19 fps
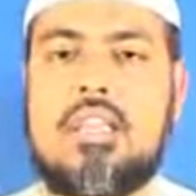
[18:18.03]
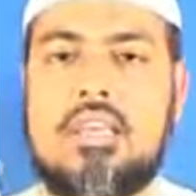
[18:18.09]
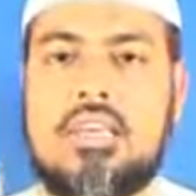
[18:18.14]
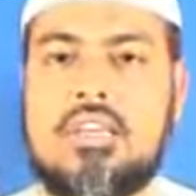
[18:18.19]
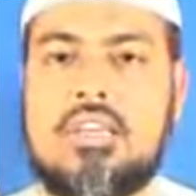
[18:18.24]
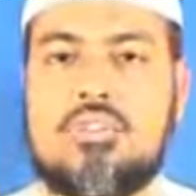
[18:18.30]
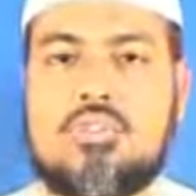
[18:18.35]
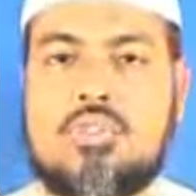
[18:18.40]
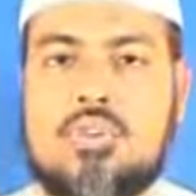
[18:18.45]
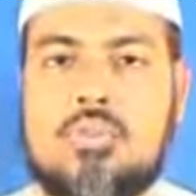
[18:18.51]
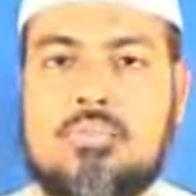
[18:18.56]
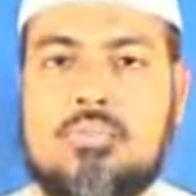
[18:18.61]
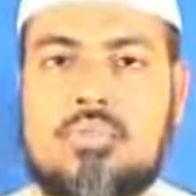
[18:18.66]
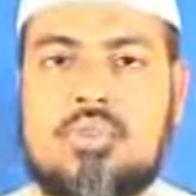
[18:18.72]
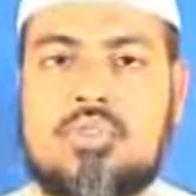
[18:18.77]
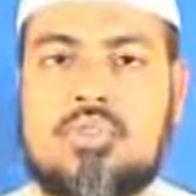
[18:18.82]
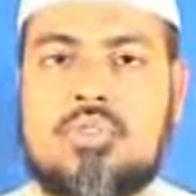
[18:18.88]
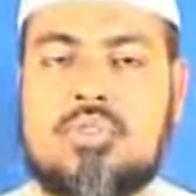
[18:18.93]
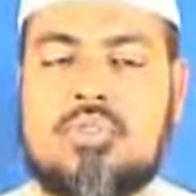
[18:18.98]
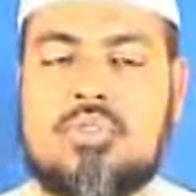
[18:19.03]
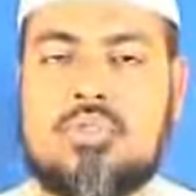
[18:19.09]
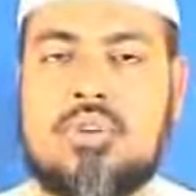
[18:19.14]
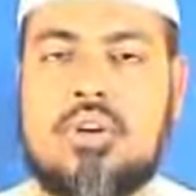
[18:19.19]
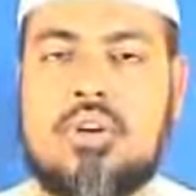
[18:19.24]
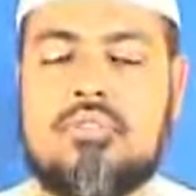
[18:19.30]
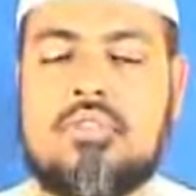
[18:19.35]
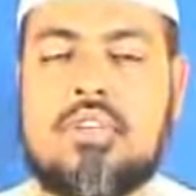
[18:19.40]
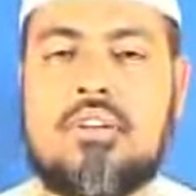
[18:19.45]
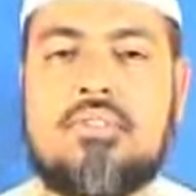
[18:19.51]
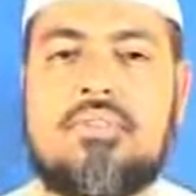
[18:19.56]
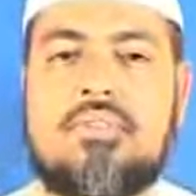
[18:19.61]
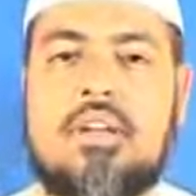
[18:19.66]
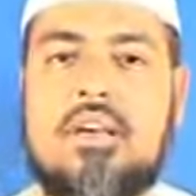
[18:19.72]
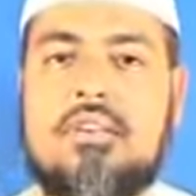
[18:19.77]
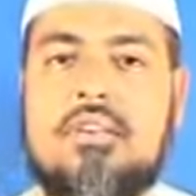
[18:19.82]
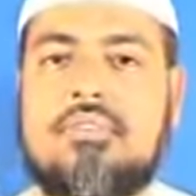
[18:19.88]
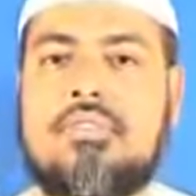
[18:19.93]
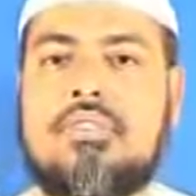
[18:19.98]
Deenukum, your way of
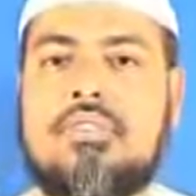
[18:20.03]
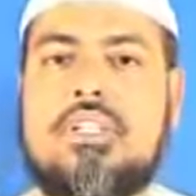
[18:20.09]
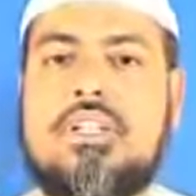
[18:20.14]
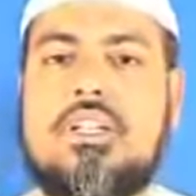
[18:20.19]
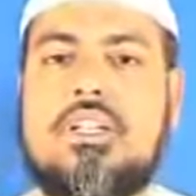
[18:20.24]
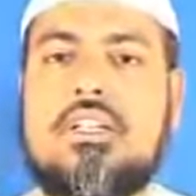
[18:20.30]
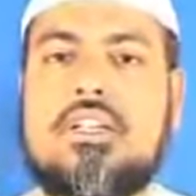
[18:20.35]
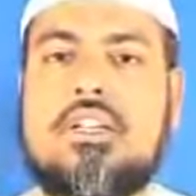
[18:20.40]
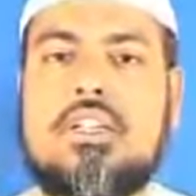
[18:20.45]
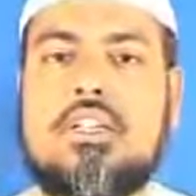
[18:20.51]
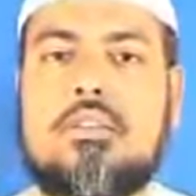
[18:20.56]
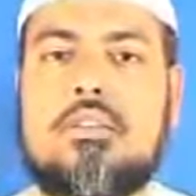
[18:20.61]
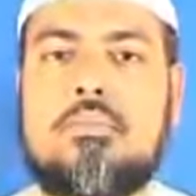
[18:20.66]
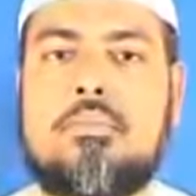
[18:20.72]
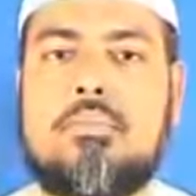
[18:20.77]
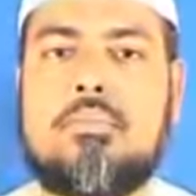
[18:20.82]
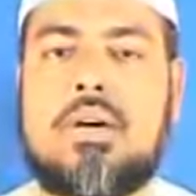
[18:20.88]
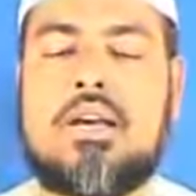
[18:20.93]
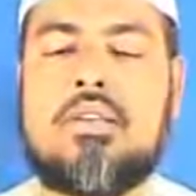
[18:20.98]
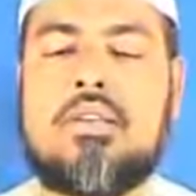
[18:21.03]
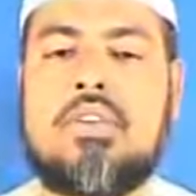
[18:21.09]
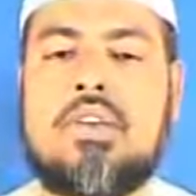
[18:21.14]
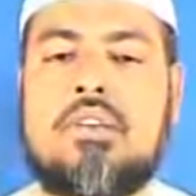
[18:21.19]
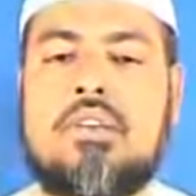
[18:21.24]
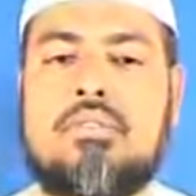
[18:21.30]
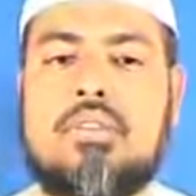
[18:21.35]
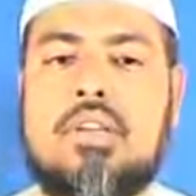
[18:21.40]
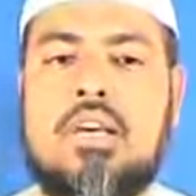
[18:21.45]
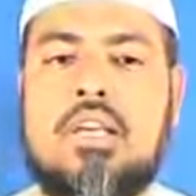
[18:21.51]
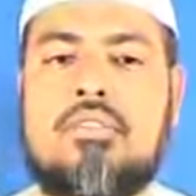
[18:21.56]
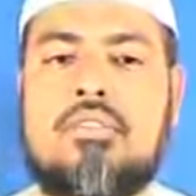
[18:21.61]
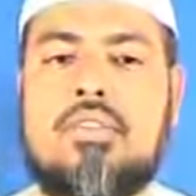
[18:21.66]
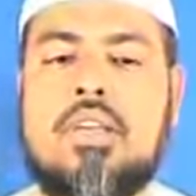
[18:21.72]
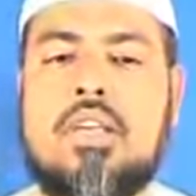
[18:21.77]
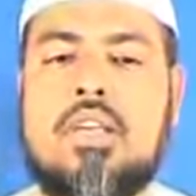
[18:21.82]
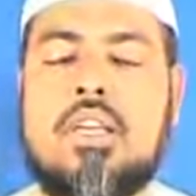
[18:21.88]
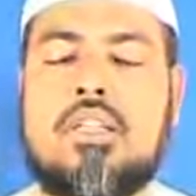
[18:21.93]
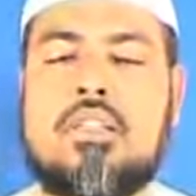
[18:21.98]
life. Deeni, my way of life.
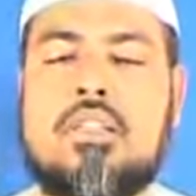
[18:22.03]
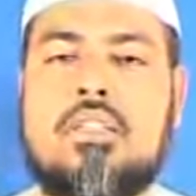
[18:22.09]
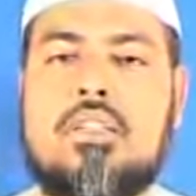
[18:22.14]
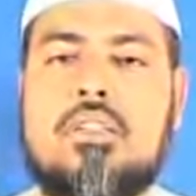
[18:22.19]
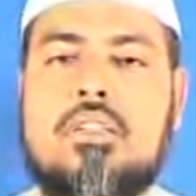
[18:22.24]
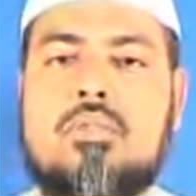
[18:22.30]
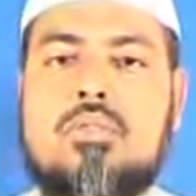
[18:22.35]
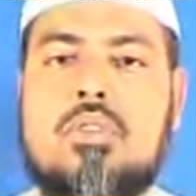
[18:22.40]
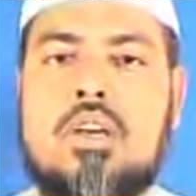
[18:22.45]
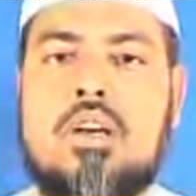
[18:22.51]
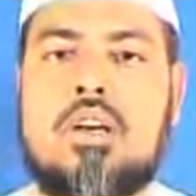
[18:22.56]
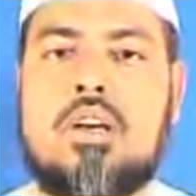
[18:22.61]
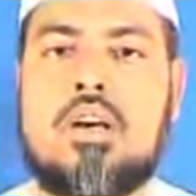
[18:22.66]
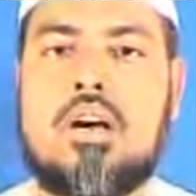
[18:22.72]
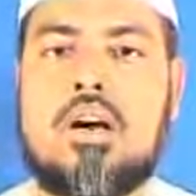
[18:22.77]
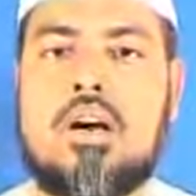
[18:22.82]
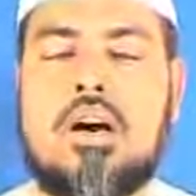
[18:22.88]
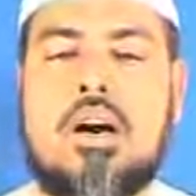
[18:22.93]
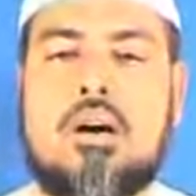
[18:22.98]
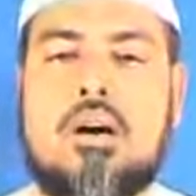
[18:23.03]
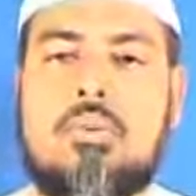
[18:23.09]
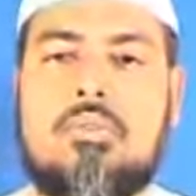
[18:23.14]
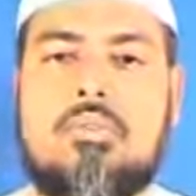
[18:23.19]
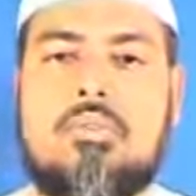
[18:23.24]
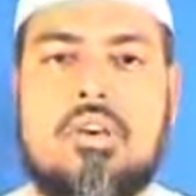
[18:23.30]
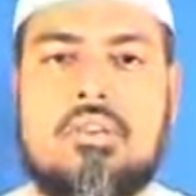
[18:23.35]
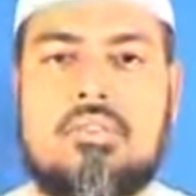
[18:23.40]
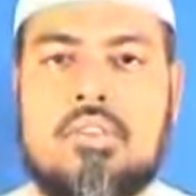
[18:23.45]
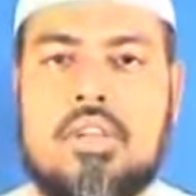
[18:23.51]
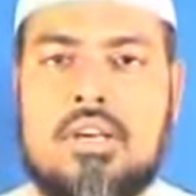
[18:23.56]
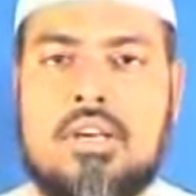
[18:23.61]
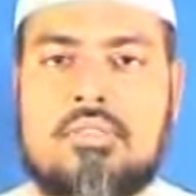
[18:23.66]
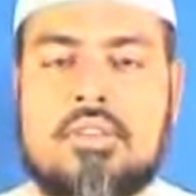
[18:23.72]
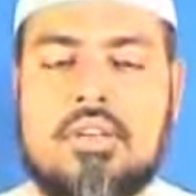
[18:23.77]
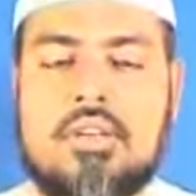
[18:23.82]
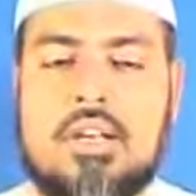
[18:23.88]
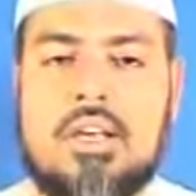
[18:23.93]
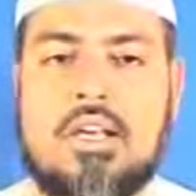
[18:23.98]
Deenuna, our way of
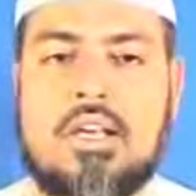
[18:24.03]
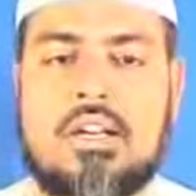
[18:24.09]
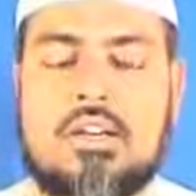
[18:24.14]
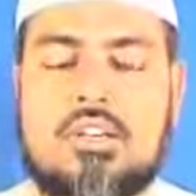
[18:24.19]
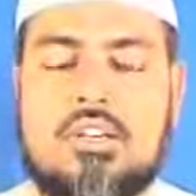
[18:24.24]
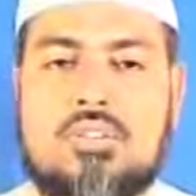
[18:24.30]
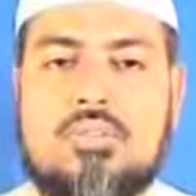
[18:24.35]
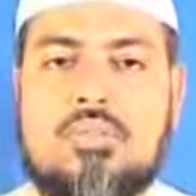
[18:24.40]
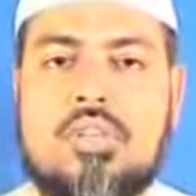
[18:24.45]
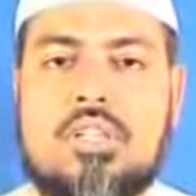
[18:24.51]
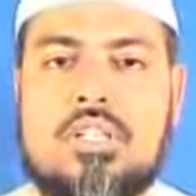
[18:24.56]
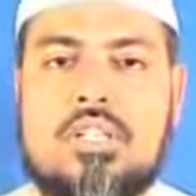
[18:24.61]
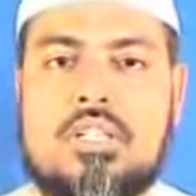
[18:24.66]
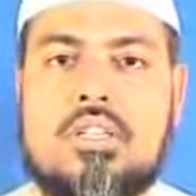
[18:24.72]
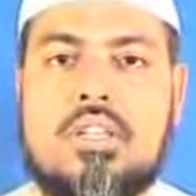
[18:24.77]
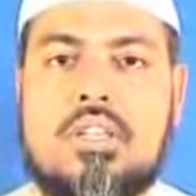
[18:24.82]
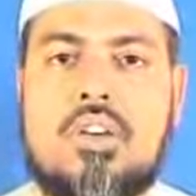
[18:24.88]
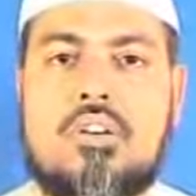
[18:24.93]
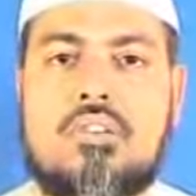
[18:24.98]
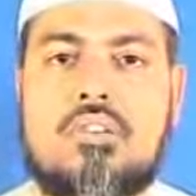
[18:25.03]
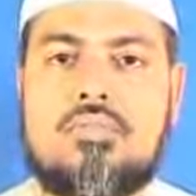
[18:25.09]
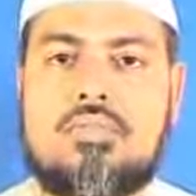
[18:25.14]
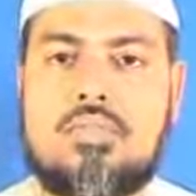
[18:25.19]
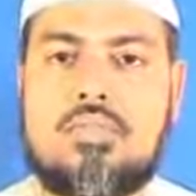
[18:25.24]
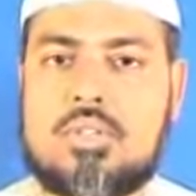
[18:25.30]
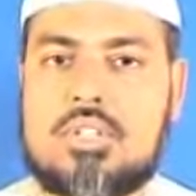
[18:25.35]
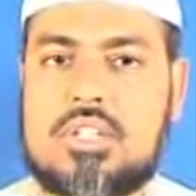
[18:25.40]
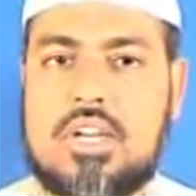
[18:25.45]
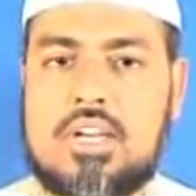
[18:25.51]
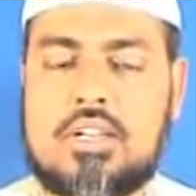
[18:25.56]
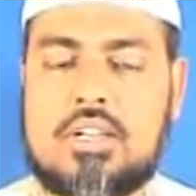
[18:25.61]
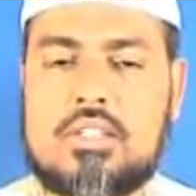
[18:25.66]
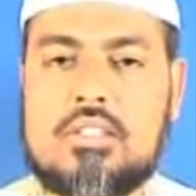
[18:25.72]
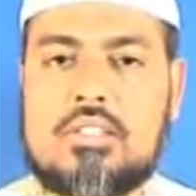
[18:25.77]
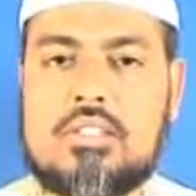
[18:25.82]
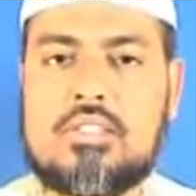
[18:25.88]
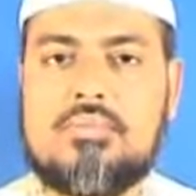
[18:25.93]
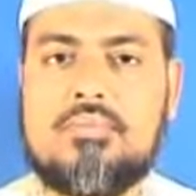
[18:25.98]
life. Let's do it in four
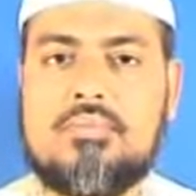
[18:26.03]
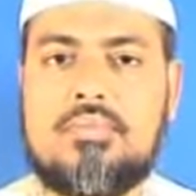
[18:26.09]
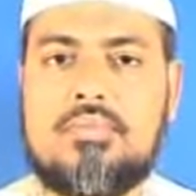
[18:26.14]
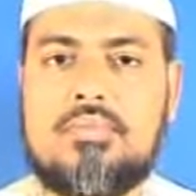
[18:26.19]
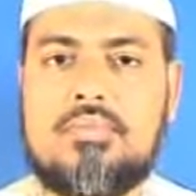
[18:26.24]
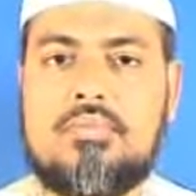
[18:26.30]
cycles.